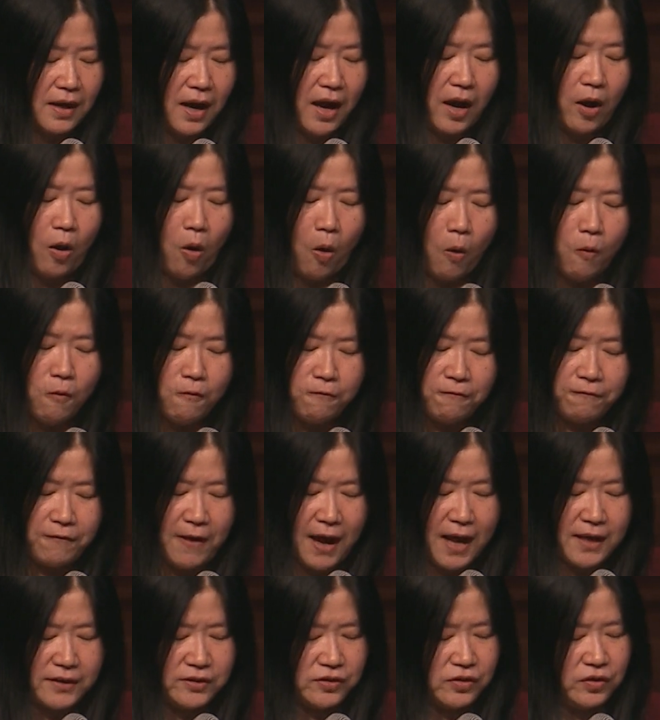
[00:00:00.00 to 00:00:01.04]
I hold
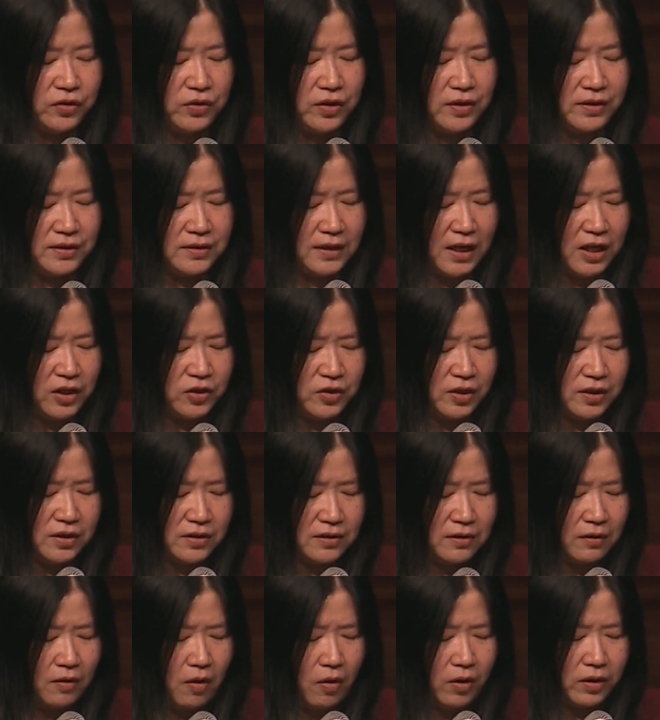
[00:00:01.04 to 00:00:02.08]
fast to your
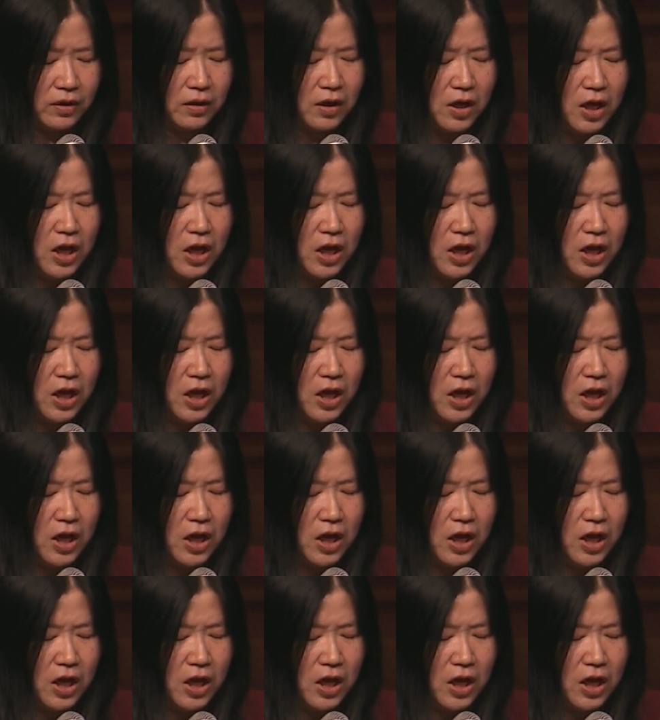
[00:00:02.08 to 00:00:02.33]
statutes, Lord.